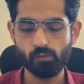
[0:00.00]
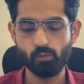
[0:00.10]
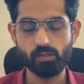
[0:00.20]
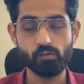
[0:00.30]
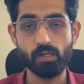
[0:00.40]
You
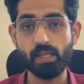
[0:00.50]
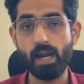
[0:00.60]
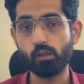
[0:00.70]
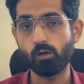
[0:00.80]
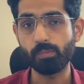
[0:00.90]
would create
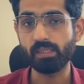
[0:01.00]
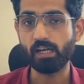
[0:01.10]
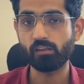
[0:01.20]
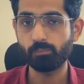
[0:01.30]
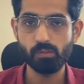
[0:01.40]
ad copy
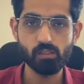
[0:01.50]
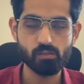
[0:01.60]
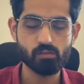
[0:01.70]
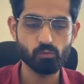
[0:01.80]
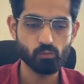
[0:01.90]
that
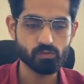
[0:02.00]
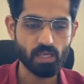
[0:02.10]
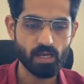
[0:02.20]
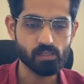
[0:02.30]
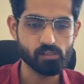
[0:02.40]
speaks to those
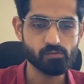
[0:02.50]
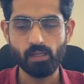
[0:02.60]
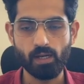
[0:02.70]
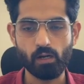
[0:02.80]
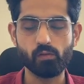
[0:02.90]
angles,
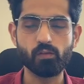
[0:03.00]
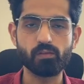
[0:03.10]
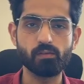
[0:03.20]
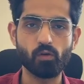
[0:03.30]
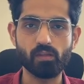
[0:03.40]
and also
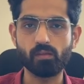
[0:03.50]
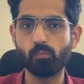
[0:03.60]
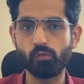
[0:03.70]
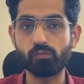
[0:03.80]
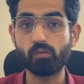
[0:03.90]
see what is the
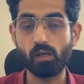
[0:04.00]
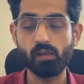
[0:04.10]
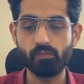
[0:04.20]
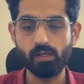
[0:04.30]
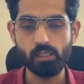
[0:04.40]
most
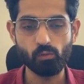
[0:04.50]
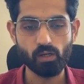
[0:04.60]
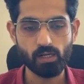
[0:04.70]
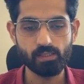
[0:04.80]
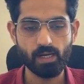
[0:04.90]
relevant
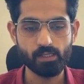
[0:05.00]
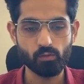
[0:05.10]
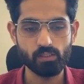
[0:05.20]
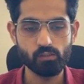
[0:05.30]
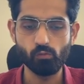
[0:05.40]
URL that
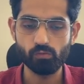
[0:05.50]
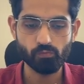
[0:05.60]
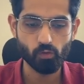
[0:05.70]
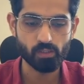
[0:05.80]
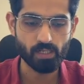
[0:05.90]
you can use
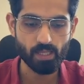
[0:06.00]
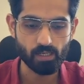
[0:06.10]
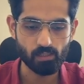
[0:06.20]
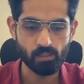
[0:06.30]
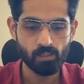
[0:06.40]
for that
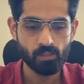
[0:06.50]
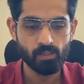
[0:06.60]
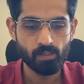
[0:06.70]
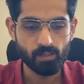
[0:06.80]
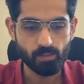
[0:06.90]
angle.
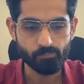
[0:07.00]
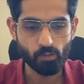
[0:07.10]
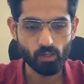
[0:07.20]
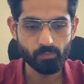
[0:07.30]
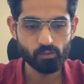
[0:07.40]

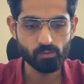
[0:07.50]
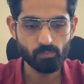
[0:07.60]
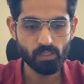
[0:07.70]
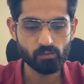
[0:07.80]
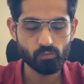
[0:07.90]
Now coming to the
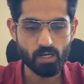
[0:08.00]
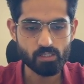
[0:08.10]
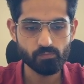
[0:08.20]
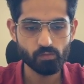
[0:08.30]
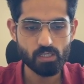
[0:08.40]
bidding
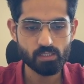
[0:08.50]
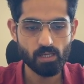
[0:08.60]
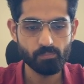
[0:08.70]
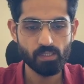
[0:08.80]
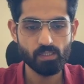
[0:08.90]
strategy for this
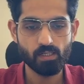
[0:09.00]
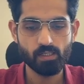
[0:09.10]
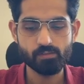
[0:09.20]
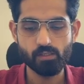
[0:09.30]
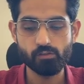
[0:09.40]
campaign,
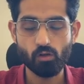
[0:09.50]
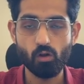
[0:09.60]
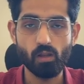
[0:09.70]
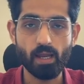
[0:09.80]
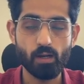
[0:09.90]
since
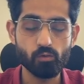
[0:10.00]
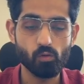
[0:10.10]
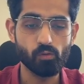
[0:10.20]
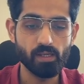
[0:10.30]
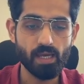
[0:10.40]
your account
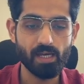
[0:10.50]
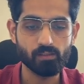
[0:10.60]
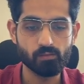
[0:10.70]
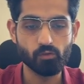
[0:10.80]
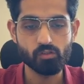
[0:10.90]
already
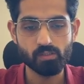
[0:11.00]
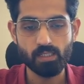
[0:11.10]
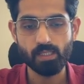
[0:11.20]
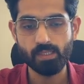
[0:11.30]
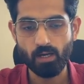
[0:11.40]
has conversion
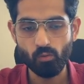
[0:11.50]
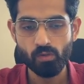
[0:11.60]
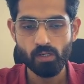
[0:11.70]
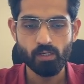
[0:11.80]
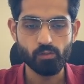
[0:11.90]
data now,
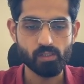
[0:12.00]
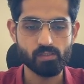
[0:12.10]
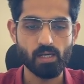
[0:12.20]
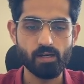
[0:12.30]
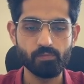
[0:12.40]
you can
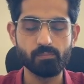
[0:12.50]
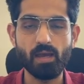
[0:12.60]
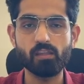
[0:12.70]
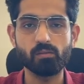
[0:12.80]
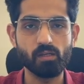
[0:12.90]
start with
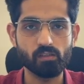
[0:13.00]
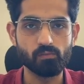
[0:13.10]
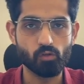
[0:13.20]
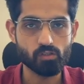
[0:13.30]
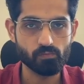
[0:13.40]
maximize
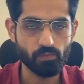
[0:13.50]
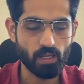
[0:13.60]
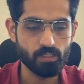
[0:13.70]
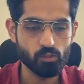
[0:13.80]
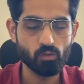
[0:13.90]
conversion
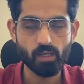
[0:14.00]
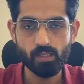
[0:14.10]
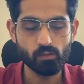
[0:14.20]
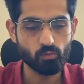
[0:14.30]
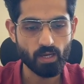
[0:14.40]
value,
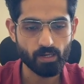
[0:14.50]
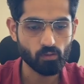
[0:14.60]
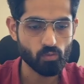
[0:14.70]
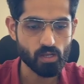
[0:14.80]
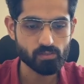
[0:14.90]
okay, no
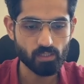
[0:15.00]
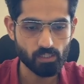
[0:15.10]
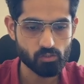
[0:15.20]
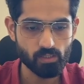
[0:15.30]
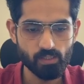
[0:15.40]
target ROAS
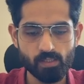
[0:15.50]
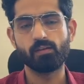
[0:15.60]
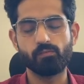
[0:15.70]
initially.